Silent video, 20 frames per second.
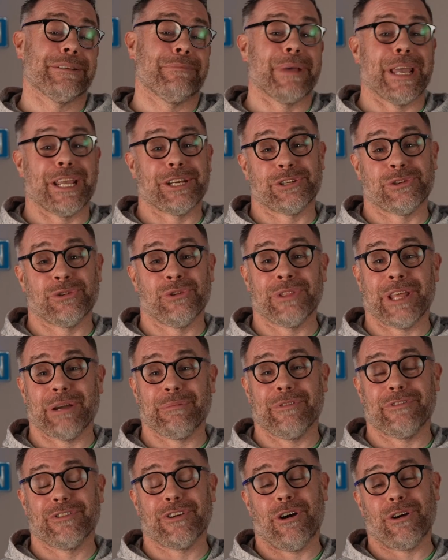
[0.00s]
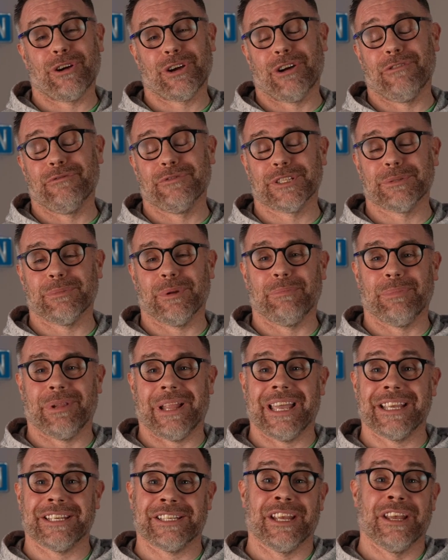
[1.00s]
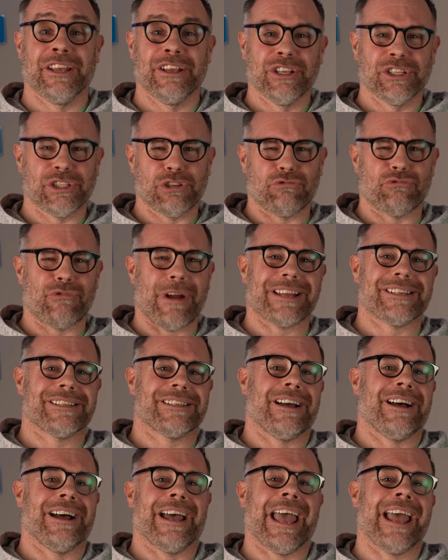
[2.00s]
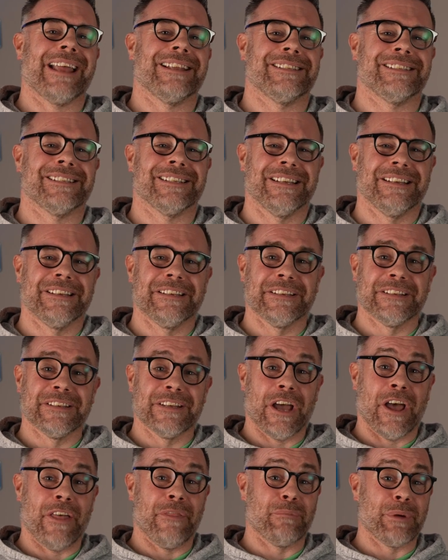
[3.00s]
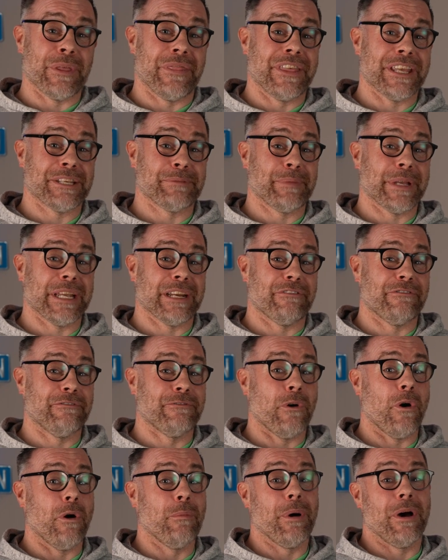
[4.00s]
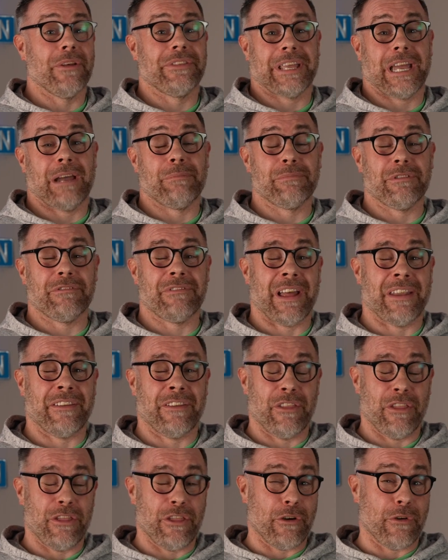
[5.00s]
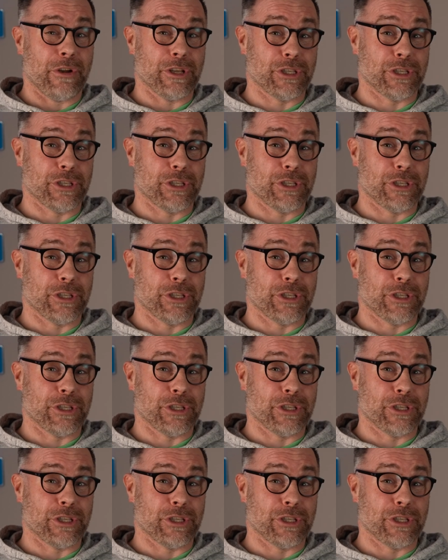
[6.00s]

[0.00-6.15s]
make sure that we've got a comfortable place to rest our heads. And with this being a 4-berth campervan, there are